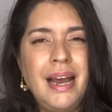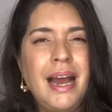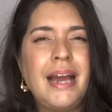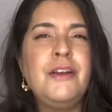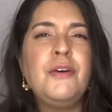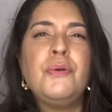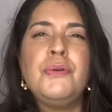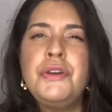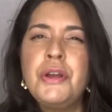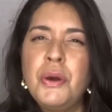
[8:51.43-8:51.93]
I
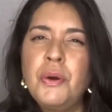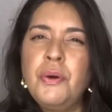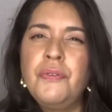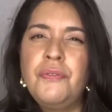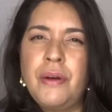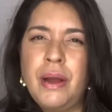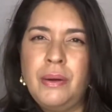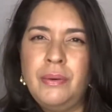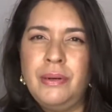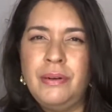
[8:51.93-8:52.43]
don't know
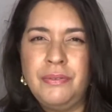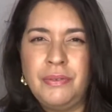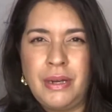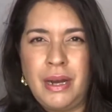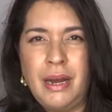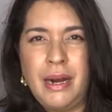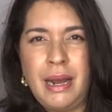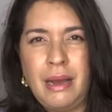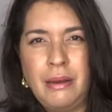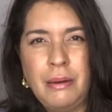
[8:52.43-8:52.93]
if I would have
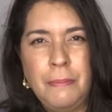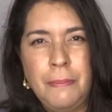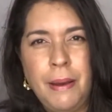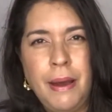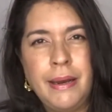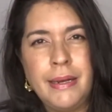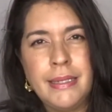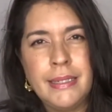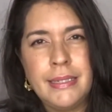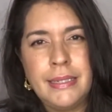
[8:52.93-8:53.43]
gone out and
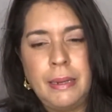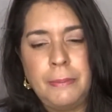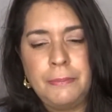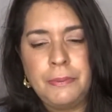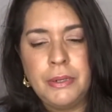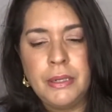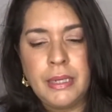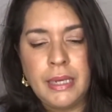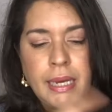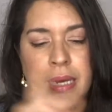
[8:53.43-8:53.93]
bought it
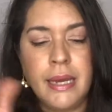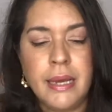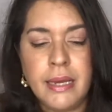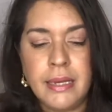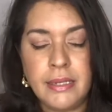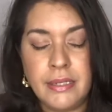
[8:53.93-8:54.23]
separately.